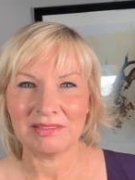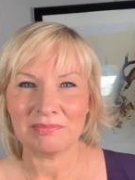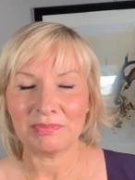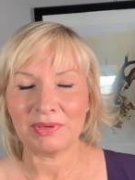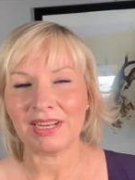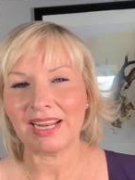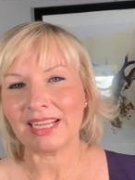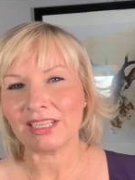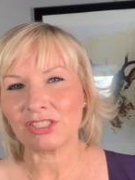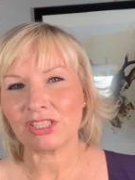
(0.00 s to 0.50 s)

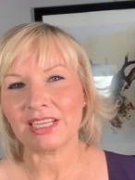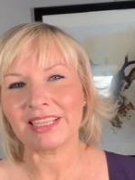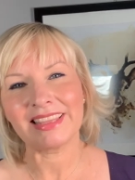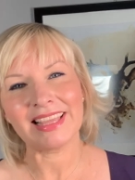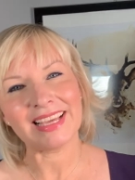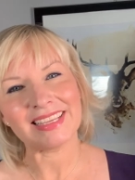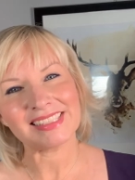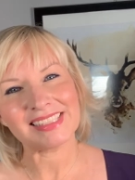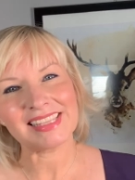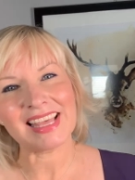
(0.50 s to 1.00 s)
But actually,
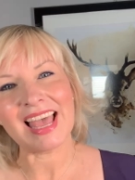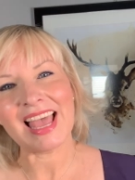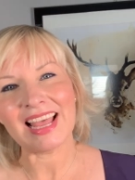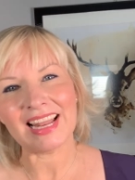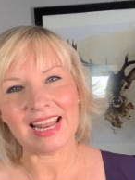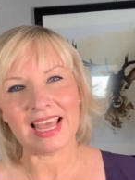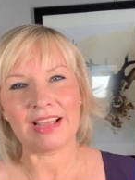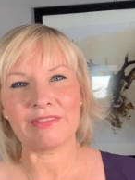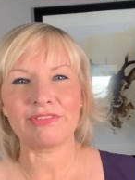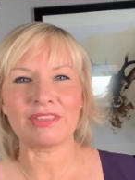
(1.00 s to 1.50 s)
that's their
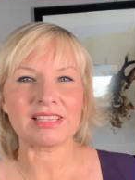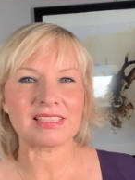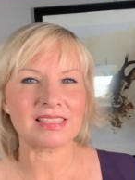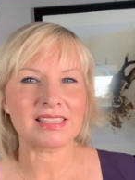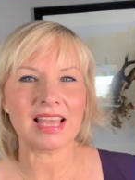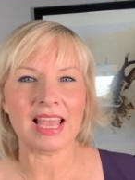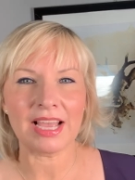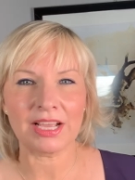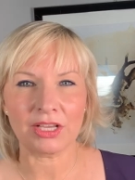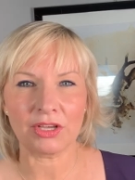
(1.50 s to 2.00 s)
life, that's
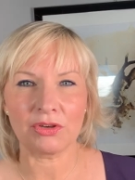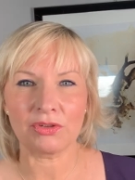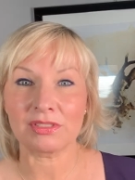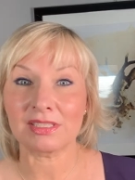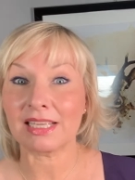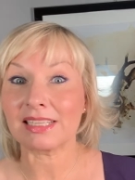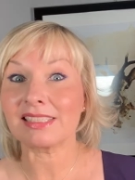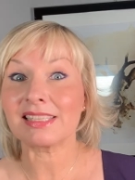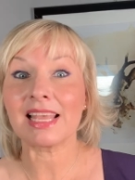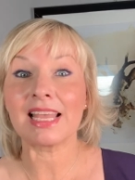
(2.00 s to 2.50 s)
their goals,
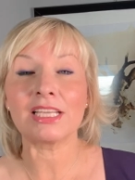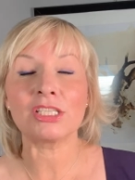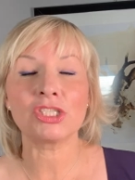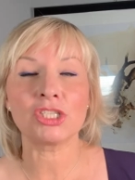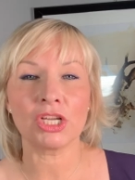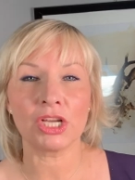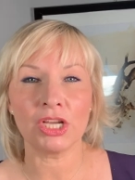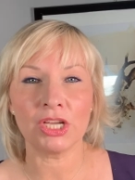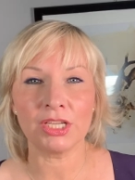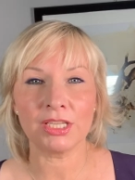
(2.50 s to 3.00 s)
that's their
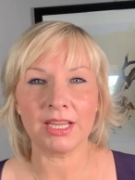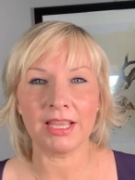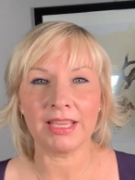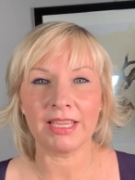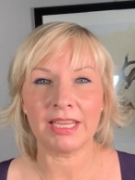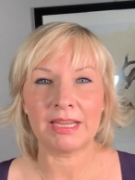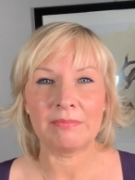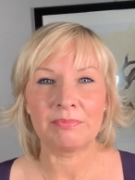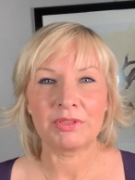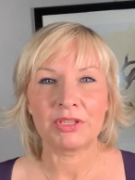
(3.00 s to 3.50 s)

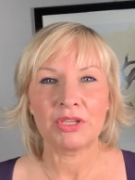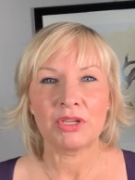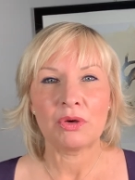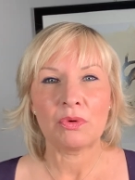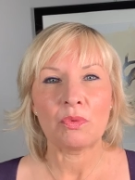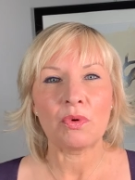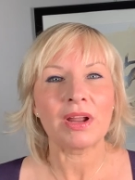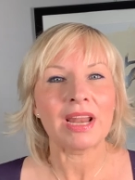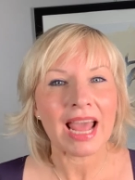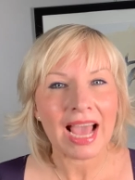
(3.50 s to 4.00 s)
journey.
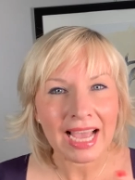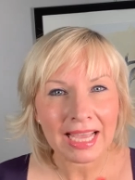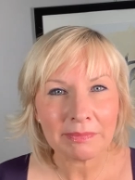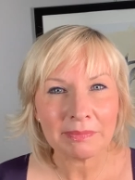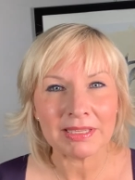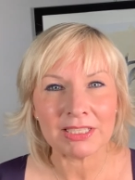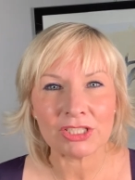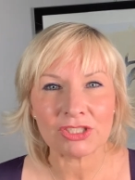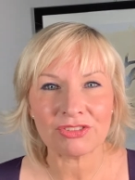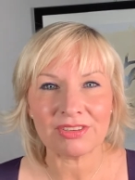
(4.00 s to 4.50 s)
What
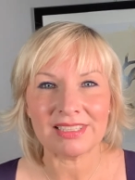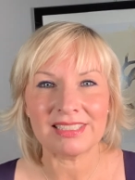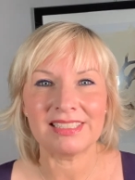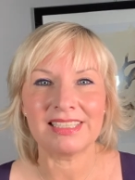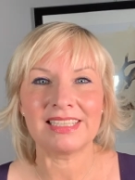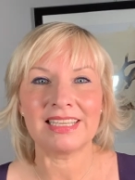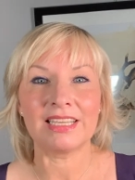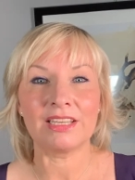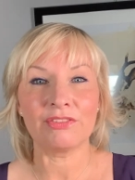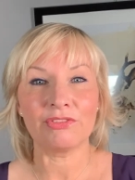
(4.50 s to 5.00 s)
I'm
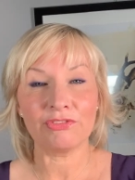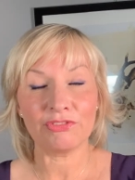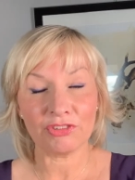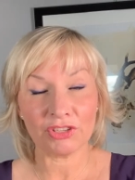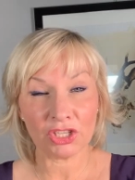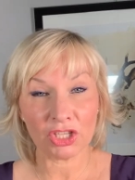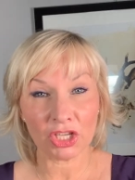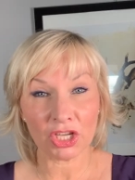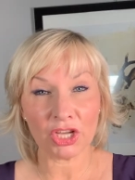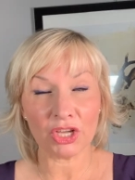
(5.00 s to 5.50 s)
interested in for
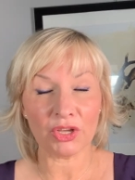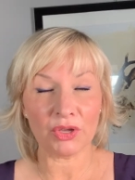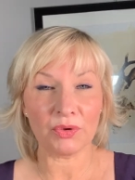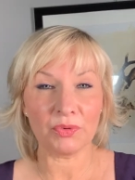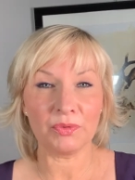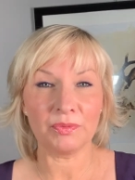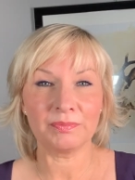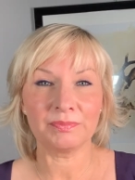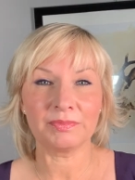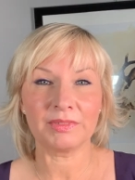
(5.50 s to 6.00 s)

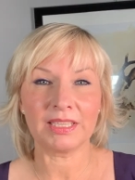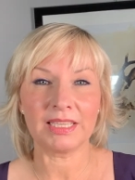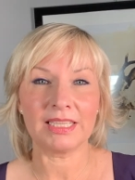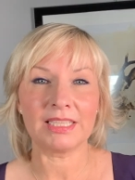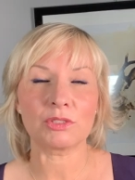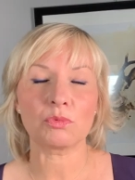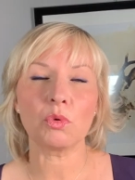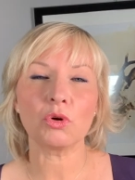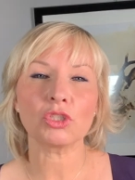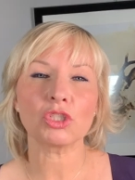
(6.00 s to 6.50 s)
you
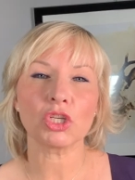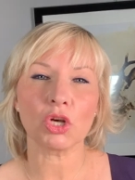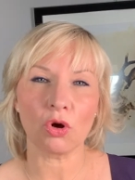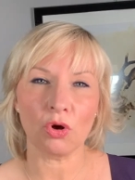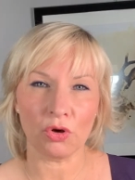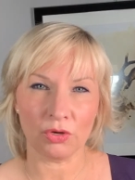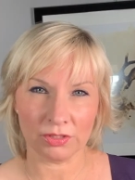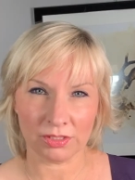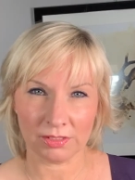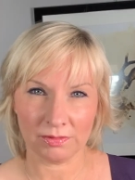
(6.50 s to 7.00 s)
is what's
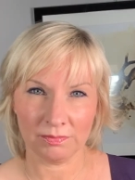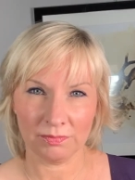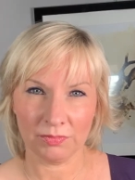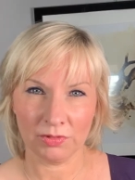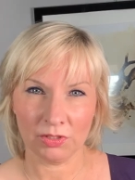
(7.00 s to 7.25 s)
yours?